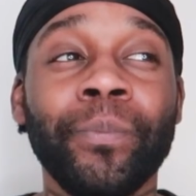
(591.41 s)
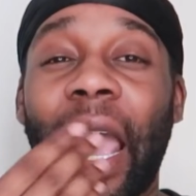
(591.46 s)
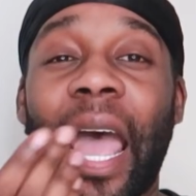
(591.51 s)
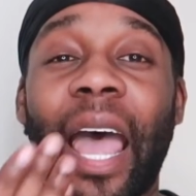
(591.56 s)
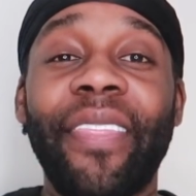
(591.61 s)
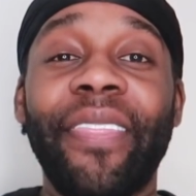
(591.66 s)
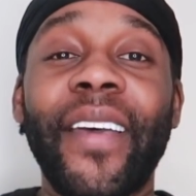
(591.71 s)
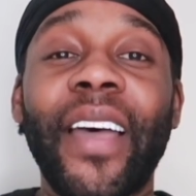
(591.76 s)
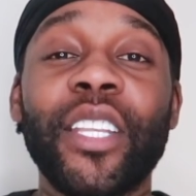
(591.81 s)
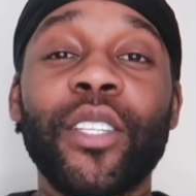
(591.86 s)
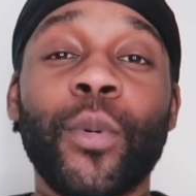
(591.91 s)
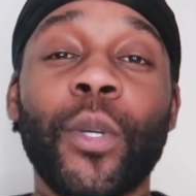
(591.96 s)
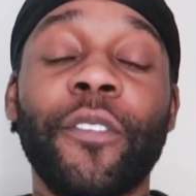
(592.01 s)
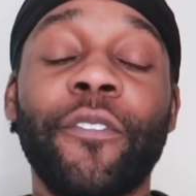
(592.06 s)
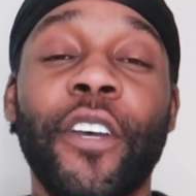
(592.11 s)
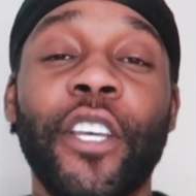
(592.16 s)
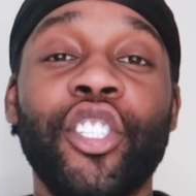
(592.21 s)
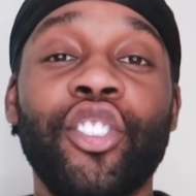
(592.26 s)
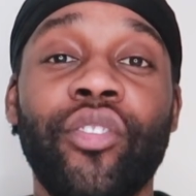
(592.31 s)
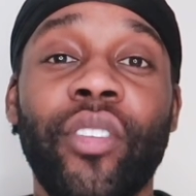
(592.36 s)
And that's what's
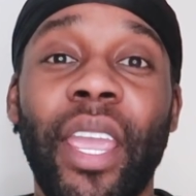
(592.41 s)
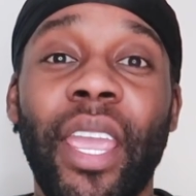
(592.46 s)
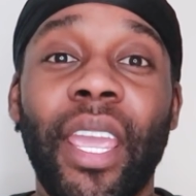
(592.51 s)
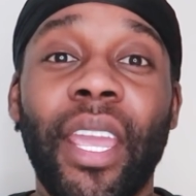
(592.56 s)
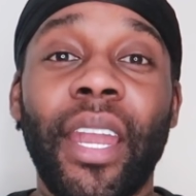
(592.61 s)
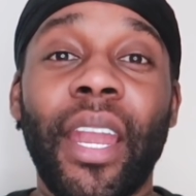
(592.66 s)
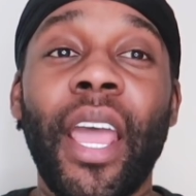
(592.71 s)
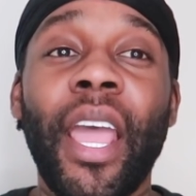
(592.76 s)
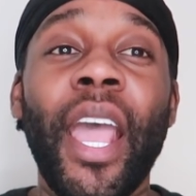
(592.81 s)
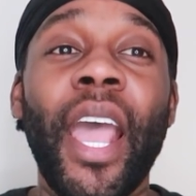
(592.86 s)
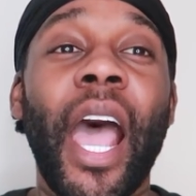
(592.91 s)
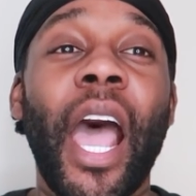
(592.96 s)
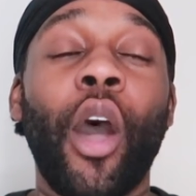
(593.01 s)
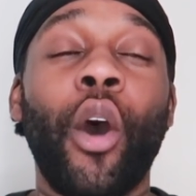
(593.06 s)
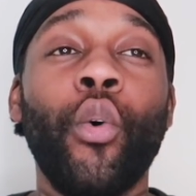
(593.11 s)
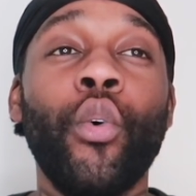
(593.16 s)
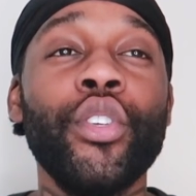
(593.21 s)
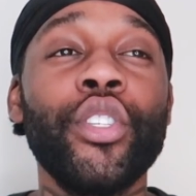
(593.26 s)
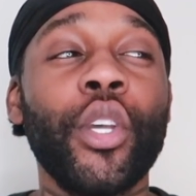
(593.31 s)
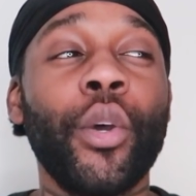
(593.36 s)
frustrating.
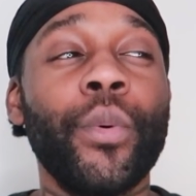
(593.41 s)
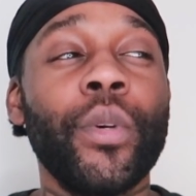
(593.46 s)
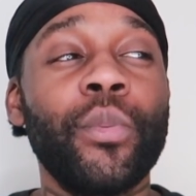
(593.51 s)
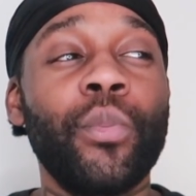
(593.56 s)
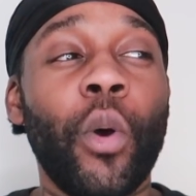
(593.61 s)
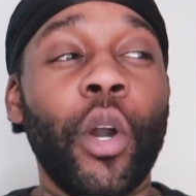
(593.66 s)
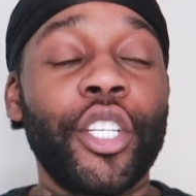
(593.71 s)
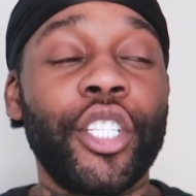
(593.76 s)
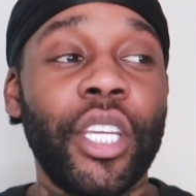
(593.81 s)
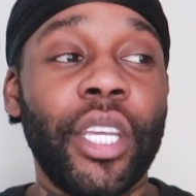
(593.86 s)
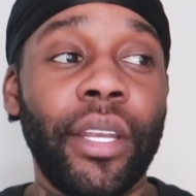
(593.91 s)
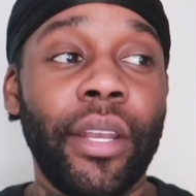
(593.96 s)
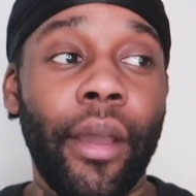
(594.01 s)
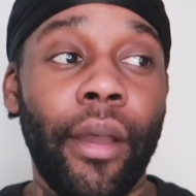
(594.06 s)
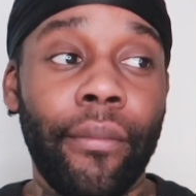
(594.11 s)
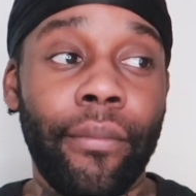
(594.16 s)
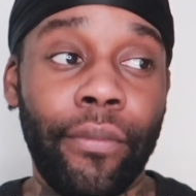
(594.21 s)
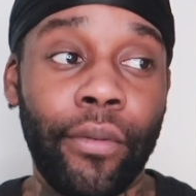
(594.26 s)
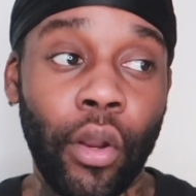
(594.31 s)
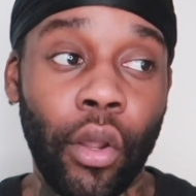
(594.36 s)
I also was watching
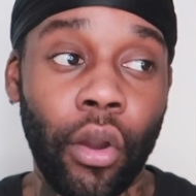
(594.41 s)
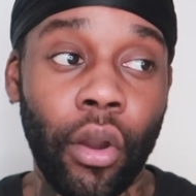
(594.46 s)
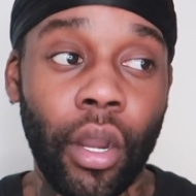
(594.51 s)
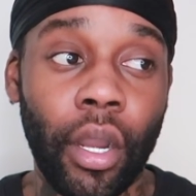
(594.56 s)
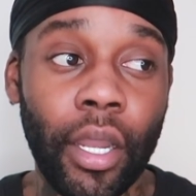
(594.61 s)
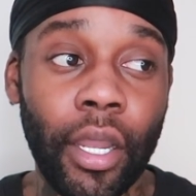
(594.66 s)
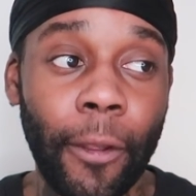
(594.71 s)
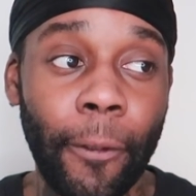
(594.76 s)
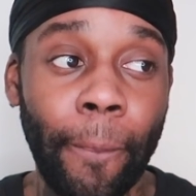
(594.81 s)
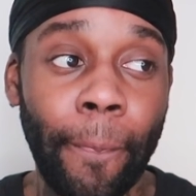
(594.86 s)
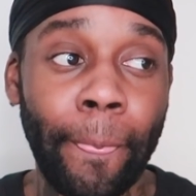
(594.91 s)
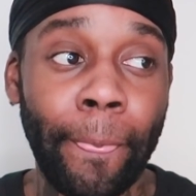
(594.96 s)
a vlog